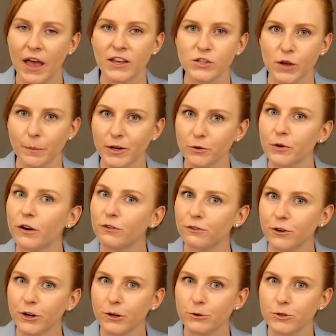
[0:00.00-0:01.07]
so I'm going to
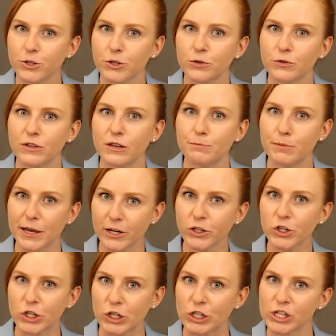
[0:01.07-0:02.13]
refer you to the
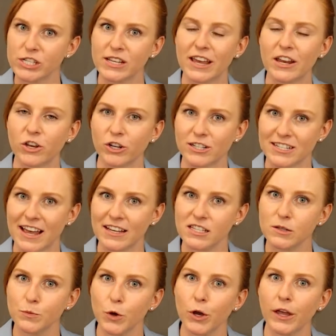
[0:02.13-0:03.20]
pictures in your
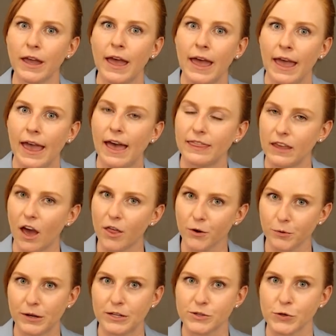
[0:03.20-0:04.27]
textbook and the
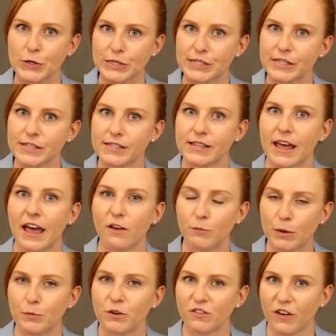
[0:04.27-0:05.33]
other resources that have
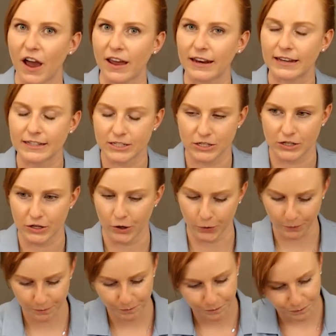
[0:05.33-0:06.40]
been provided to you.
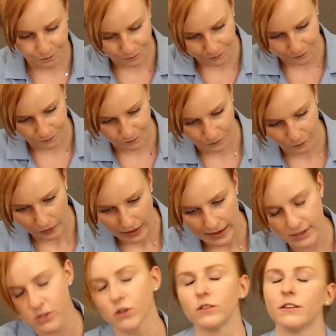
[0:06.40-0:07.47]

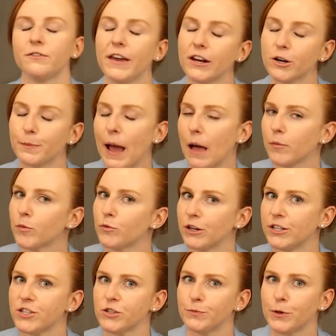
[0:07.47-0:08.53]
So levator palpebrae
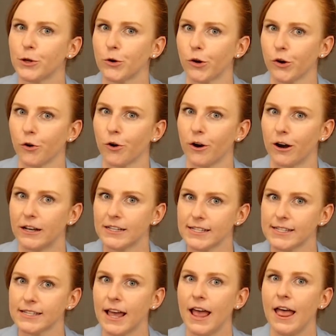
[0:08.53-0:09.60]

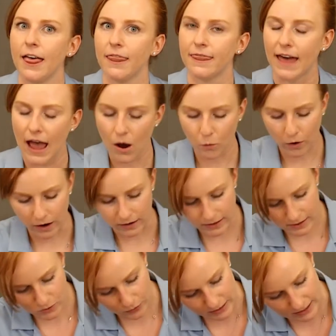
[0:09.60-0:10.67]
superioris, that one is going